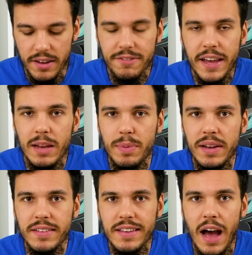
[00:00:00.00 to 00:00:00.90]

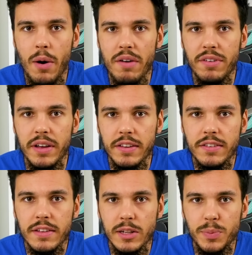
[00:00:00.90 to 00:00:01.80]
Availability, however, is
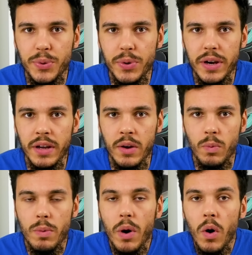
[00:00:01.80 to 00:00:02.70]
still poor.
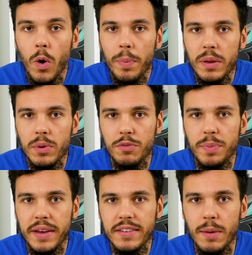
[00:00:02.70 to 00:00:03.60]
We were hoping it would have
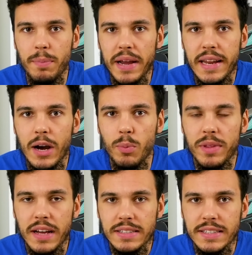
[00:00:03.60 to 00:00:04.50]
picked up by now, but
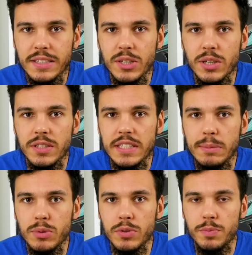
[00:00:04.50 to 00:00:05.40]
that does not
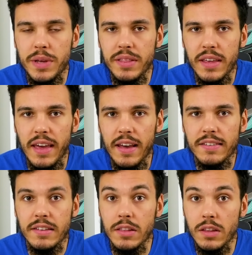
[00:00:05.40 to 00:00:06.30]
seem to have been the
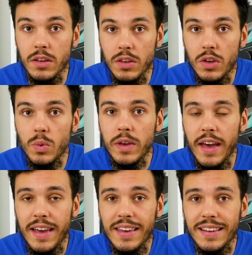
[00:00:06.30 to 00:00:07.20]
case in the
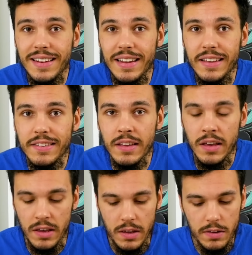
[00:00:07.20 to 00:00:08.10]
UK at least.
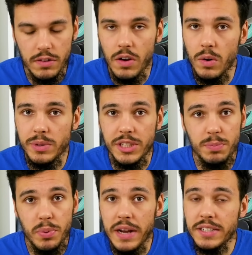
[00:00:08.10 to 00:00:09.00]
So we're
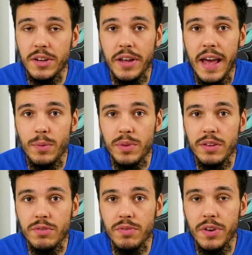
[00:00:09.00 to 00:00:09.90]
just pressing on ahead with
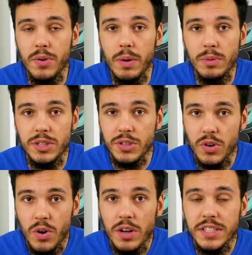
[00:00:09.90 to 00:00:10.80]
this review and we're just
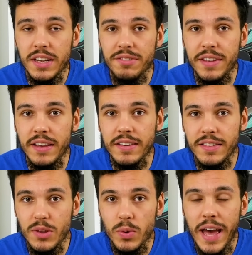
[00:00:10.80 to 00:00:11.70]
crossing our fingers
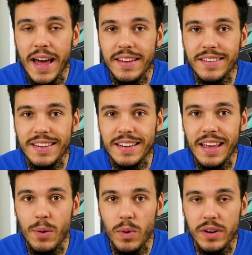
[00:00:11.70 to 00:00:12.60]
that you can indeed
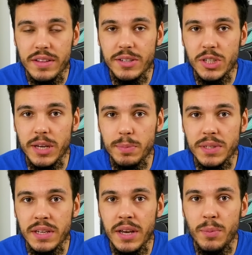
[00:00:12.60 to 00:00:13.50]
get one of these
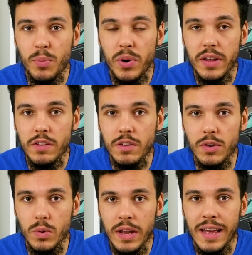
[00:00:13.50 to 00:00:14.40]
chips pretty
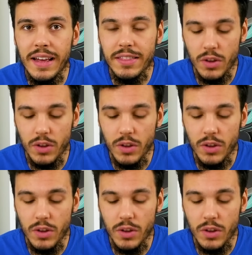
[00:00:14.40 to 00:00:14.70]
soon at the